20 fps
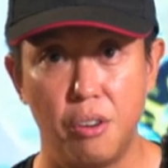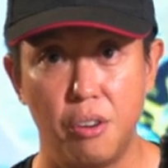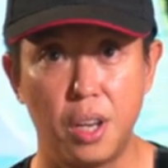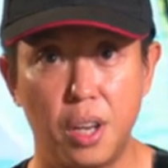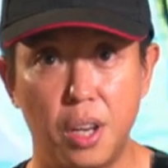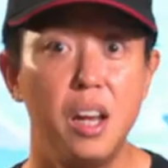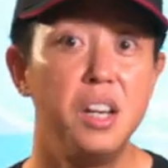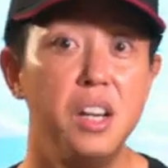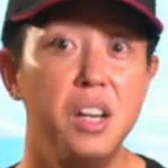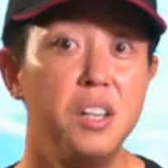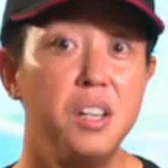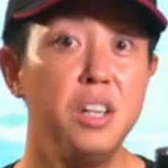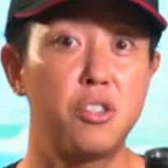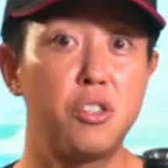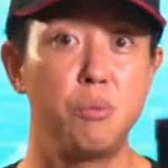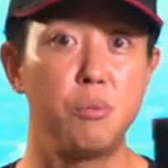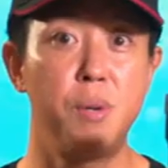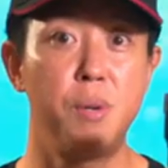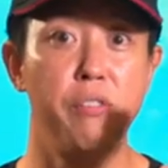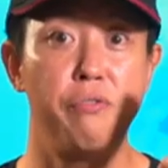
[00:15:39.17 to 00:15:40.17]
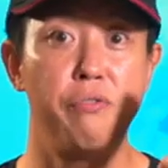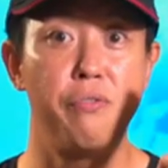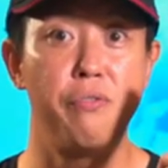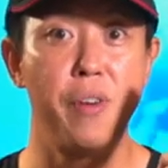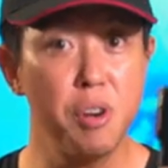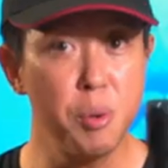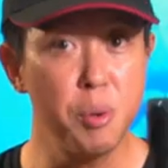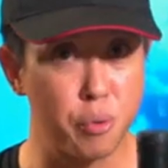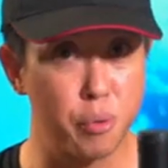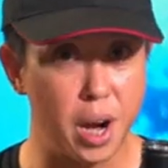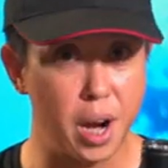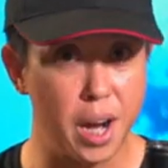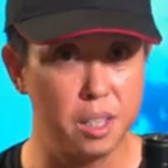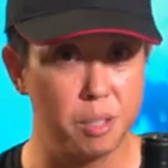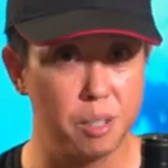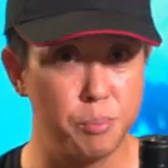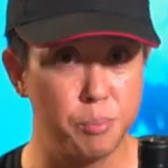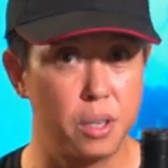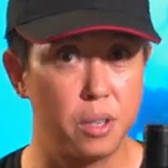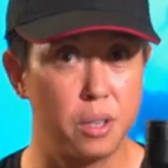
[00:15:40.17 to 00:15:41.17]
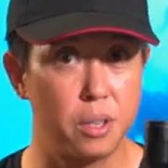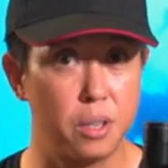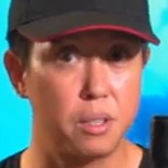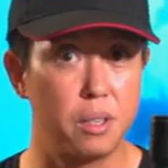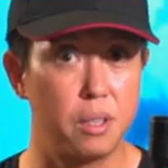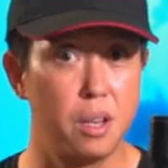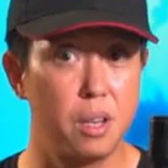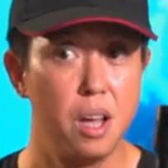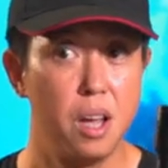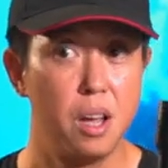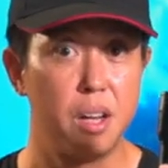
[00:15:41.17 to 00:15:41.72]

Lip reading: Okay, it needs to be very bright because